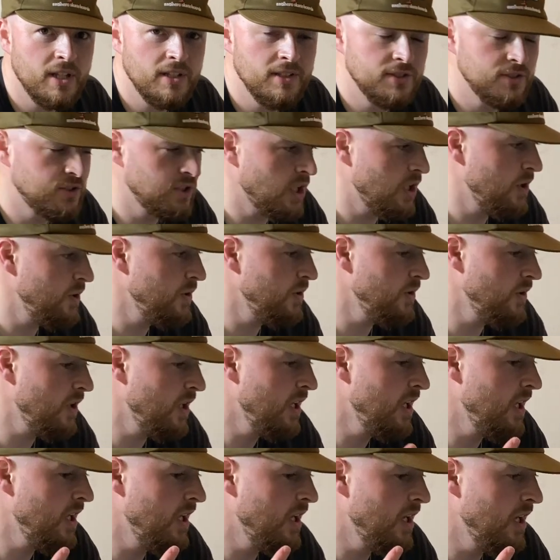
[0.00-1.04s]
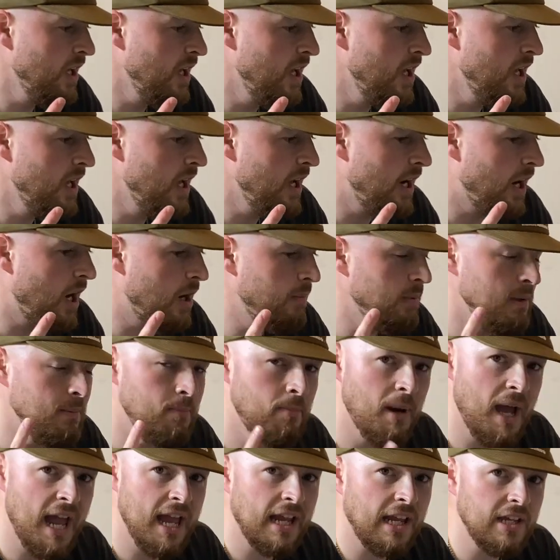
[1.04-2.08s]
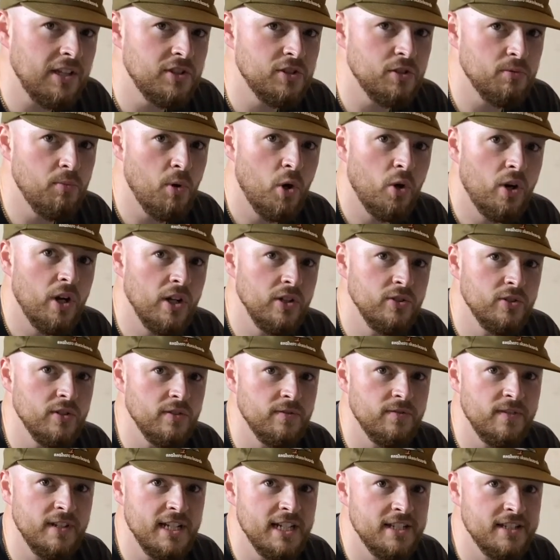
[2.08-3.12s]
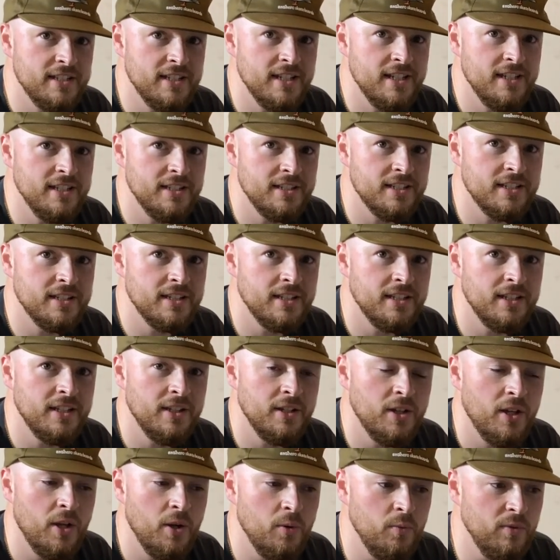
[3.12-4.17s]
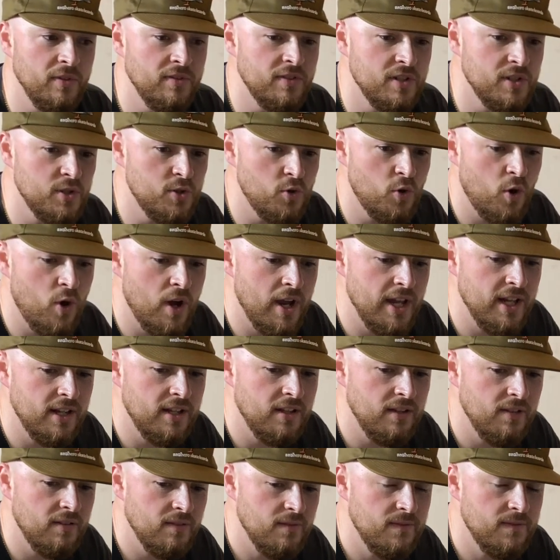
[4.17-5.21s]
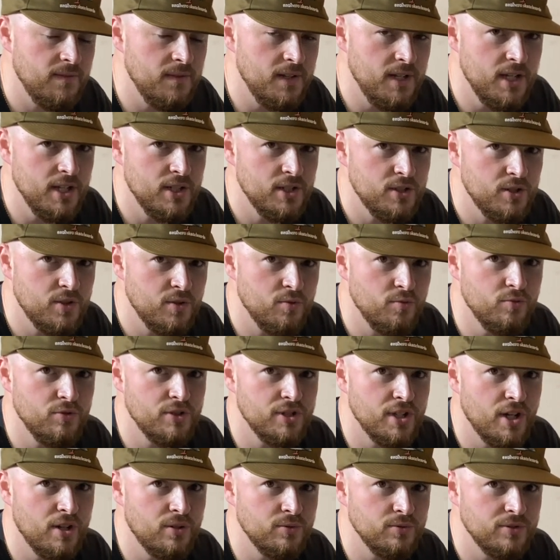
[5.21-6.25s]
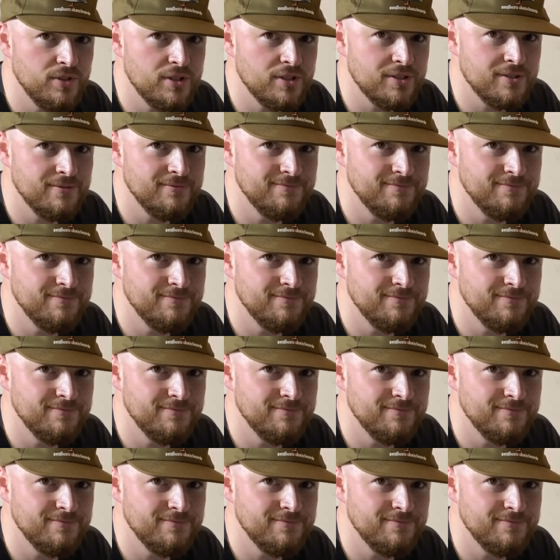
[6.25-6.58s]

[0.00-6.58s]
So I'll be back tomorrow to finish this with the dried, finished results.